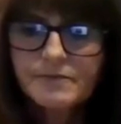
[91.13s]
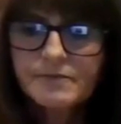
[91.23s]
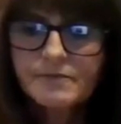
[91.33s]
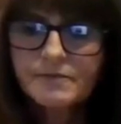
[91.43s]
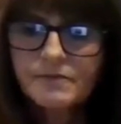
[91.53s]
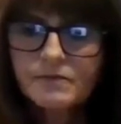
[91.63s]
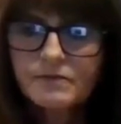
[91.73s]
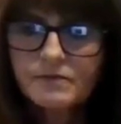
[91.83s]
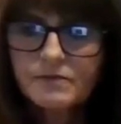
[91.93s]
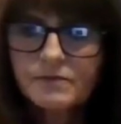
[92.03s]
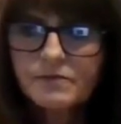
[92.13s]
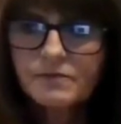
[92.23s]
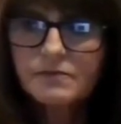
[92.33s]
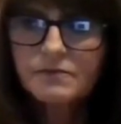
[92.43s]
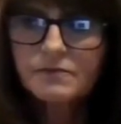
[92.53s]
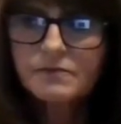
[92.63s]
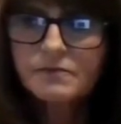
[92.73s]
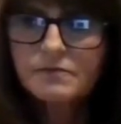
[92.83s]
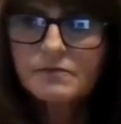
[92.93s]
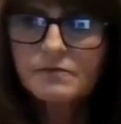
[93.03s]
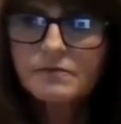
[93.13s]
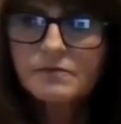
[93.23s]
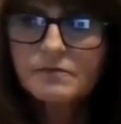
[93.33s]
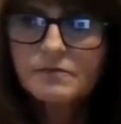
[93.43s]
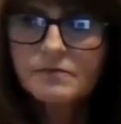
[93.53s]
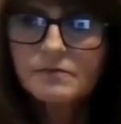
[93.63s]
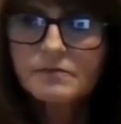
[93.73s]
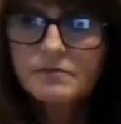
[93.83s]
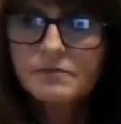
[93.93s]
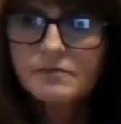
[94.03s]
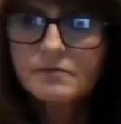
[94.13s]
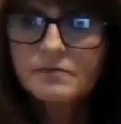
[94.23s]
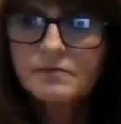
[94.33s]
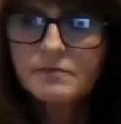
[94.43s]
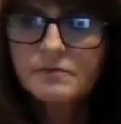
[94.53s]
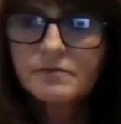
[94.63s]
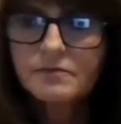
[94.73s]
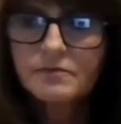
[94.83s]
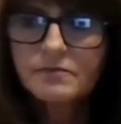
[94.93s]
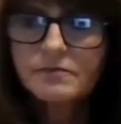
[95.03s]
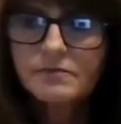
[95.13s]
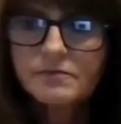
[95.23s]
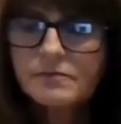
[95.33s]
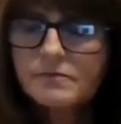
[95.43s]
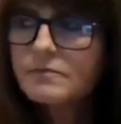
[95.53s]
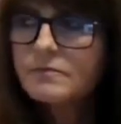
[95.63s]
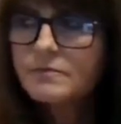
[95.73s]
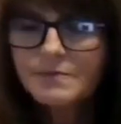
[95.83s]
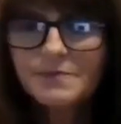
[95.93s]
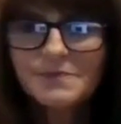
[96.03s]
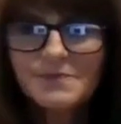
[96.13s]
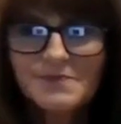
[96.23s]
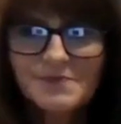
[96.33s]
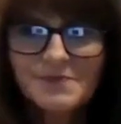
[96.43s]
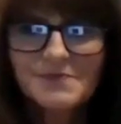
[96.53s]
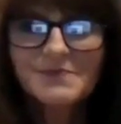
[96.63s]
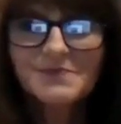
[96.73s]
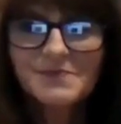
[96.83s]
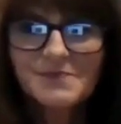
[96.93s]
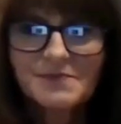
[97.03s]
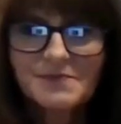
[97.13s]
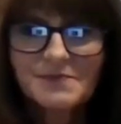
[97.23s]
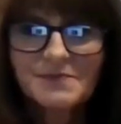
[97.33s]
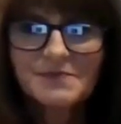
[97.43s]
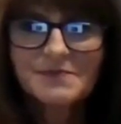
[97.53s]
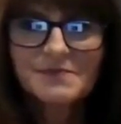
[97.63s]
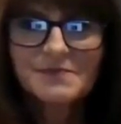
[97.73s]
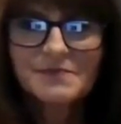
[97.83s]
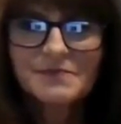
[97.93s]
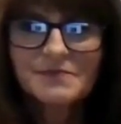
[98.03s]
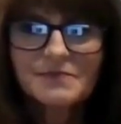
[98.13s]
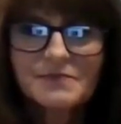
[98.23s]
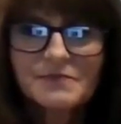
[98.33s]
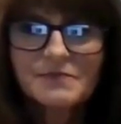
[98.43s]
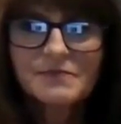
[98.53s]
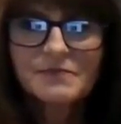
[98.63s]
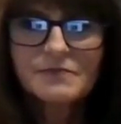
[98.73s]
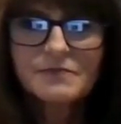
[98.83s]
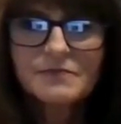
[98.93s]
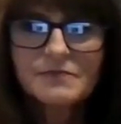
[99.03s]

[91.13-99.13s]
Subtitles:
No words are spoken by the person on screen.